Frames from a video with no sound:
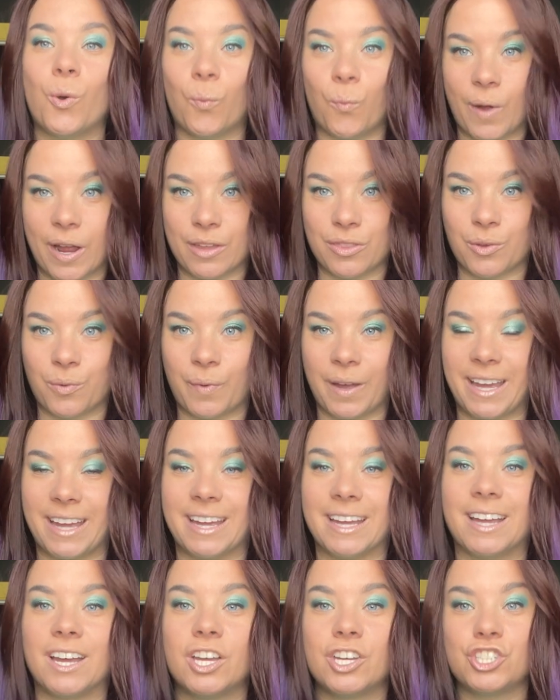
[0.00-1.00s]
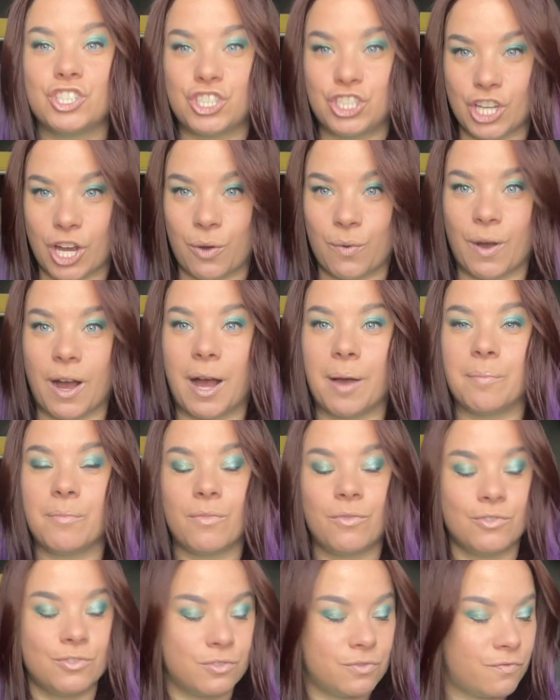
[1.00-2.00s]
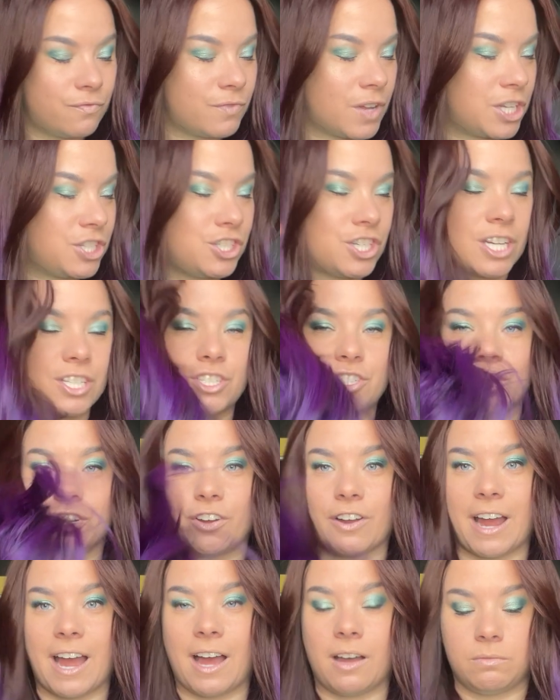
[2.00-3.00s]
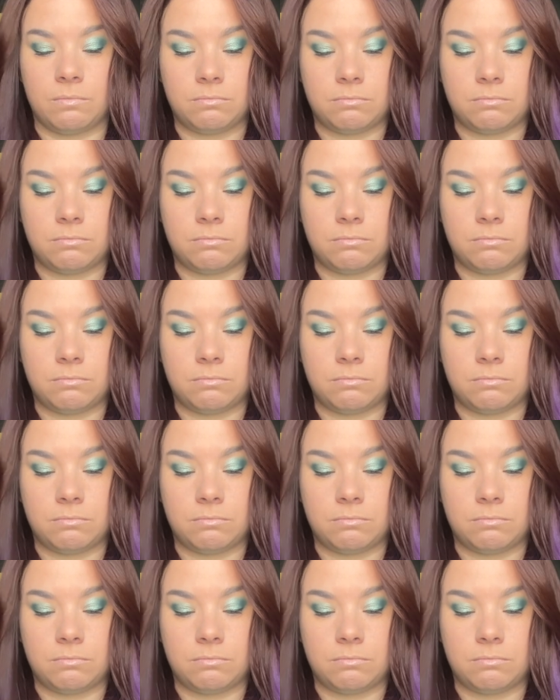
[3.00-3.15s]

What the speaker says: wear the wig, show up, adjust your crown,